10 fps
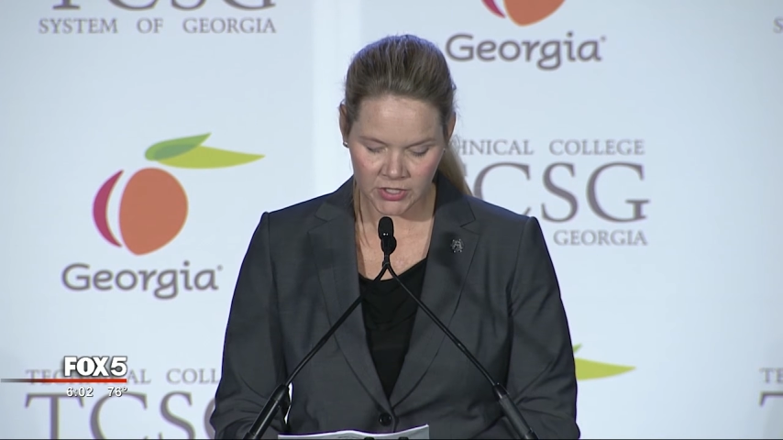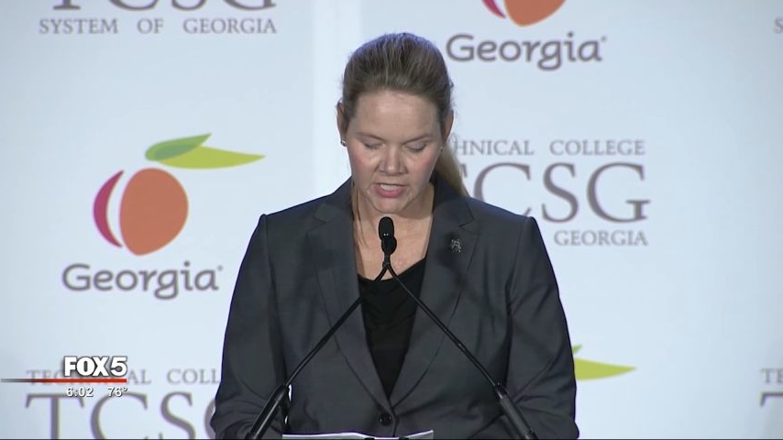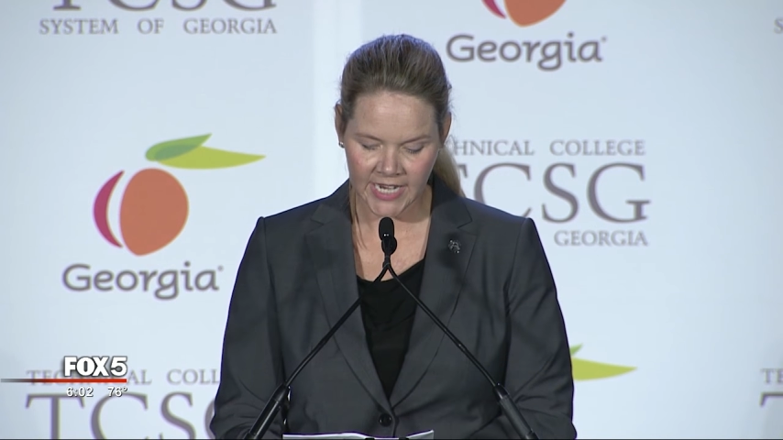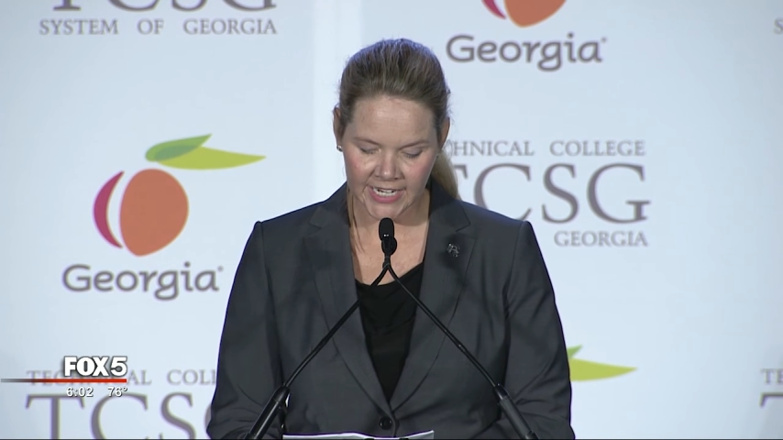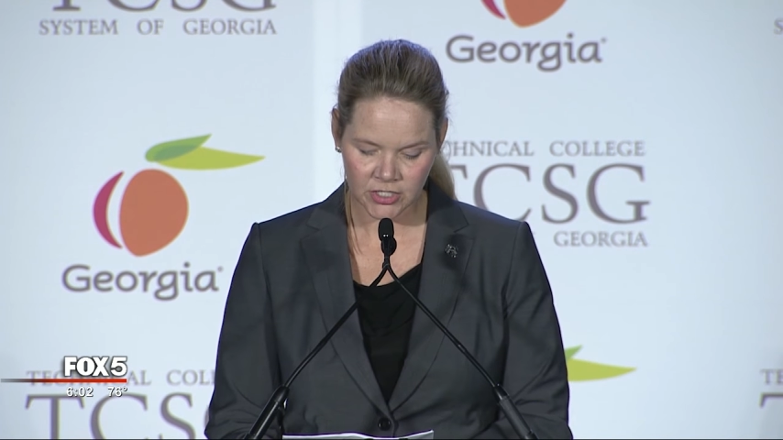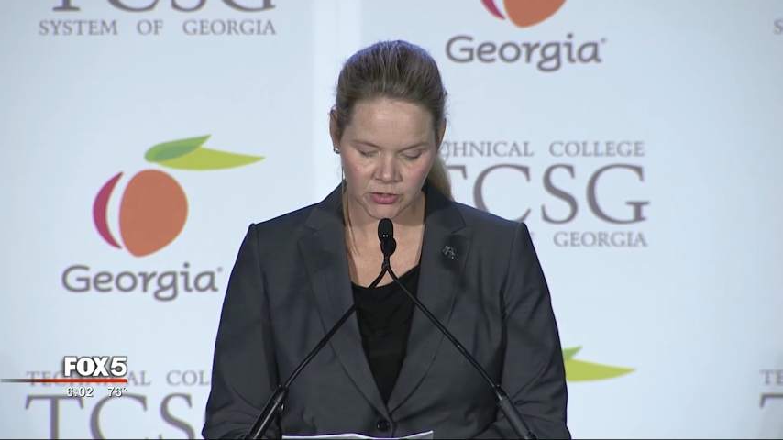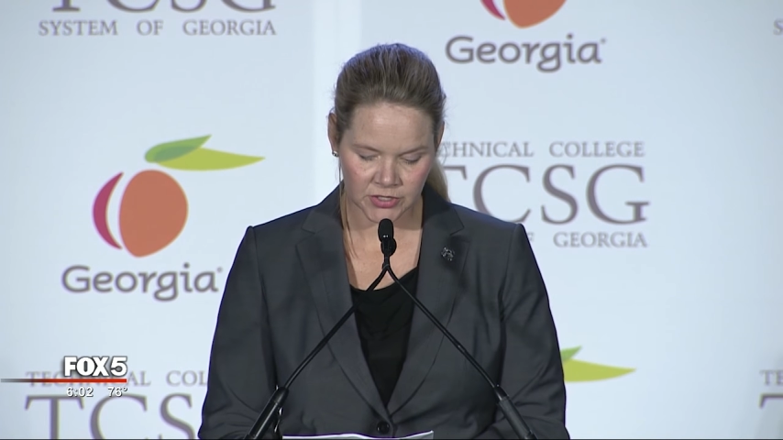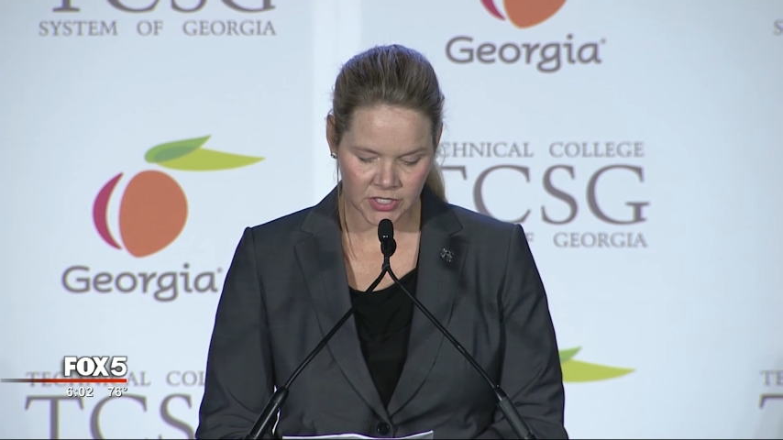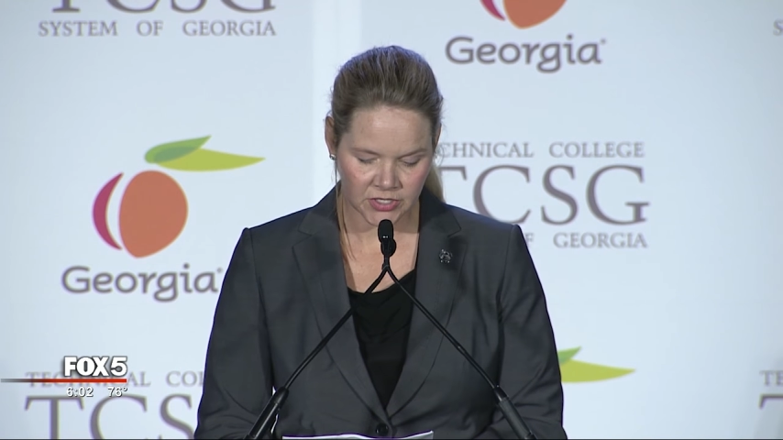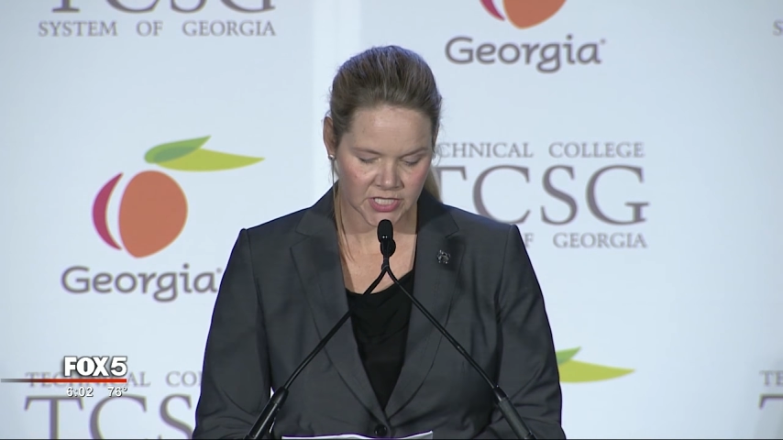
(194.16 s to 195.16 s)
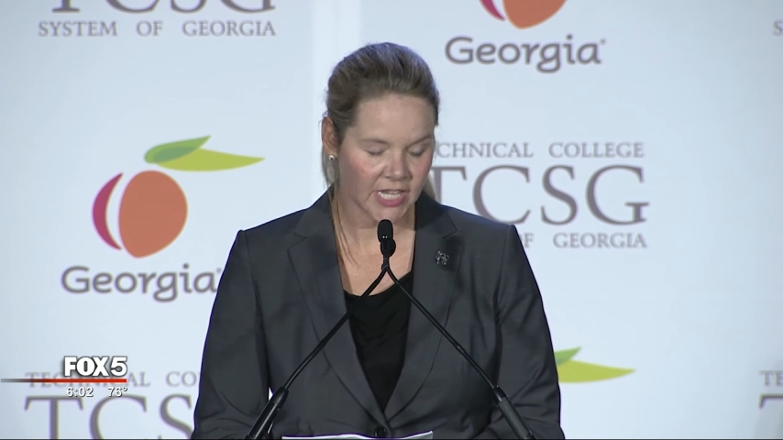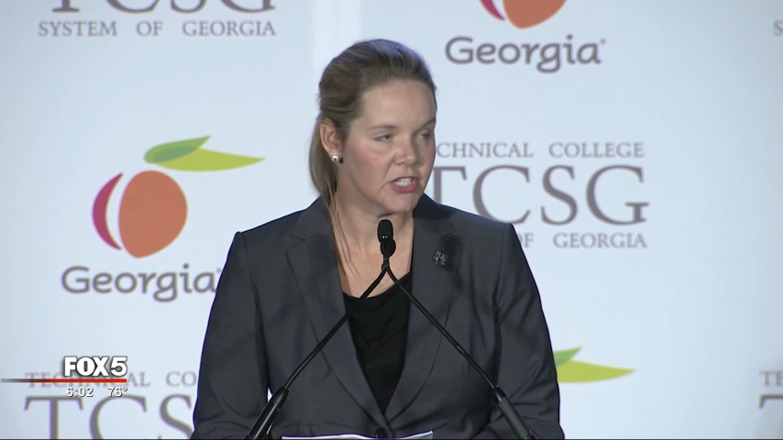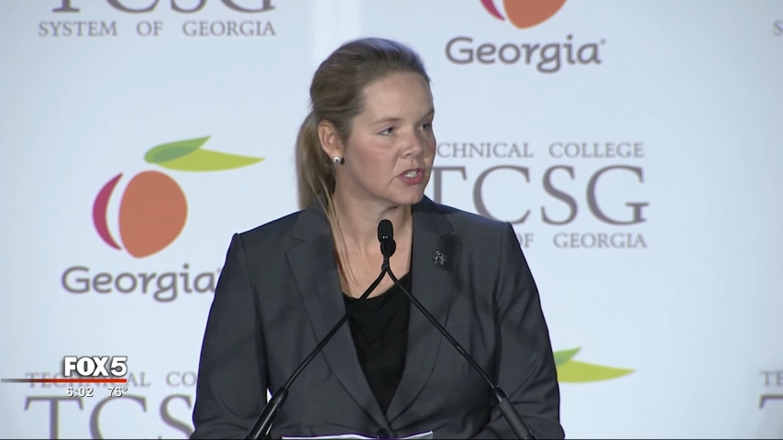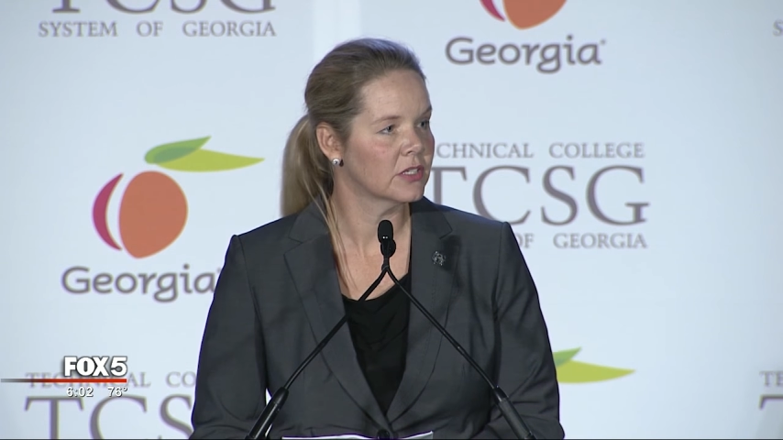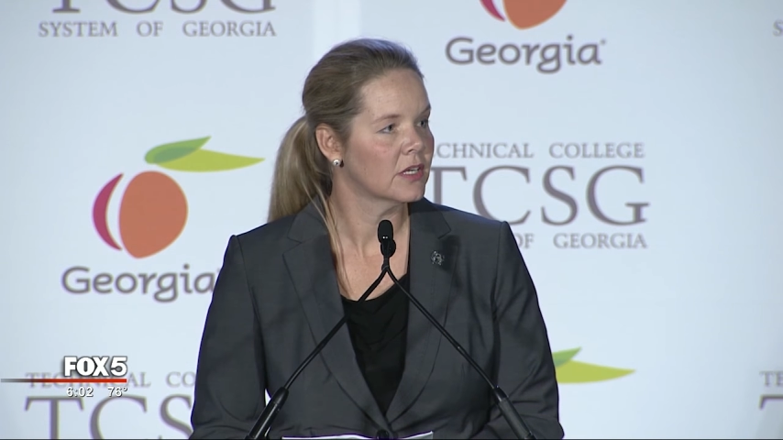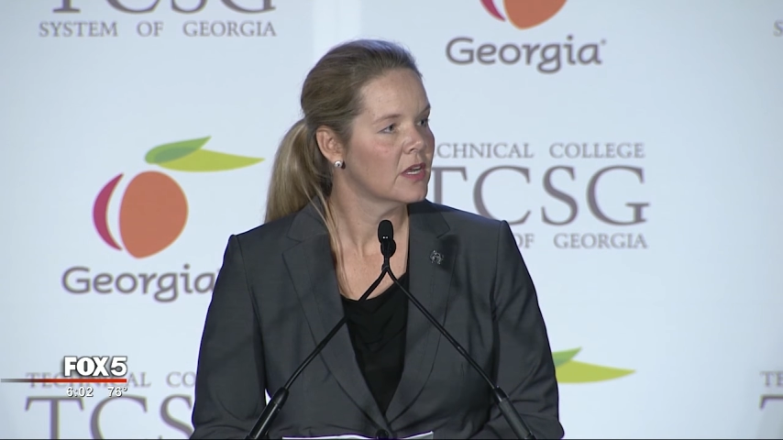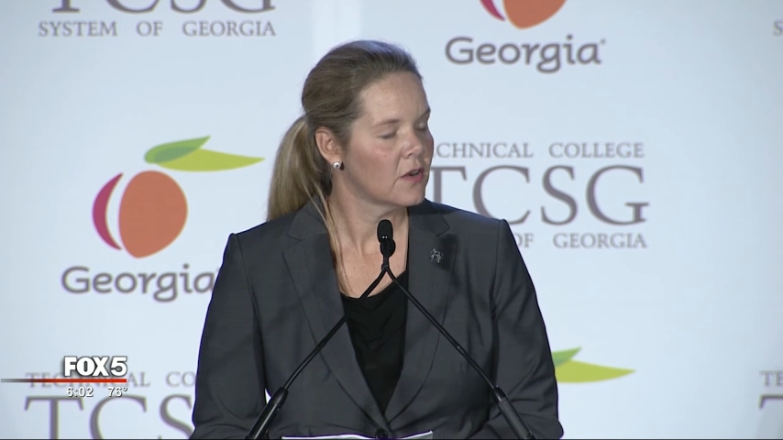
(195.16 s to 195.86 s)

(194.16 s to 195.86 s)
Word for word: the National Association